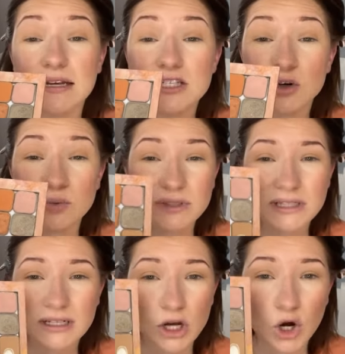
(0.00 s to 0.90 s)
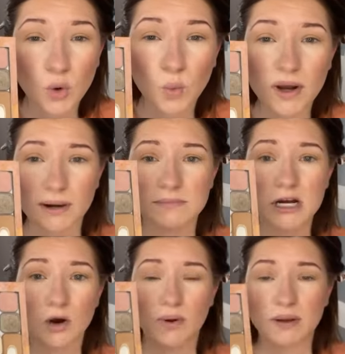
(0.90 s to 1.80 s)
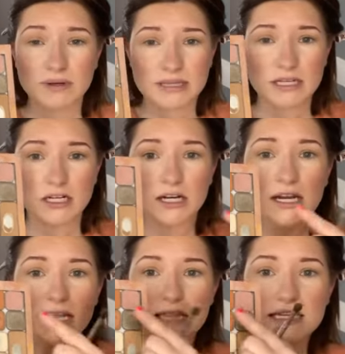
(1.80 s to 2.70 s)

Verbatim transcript: I don't really know what I'm going with here.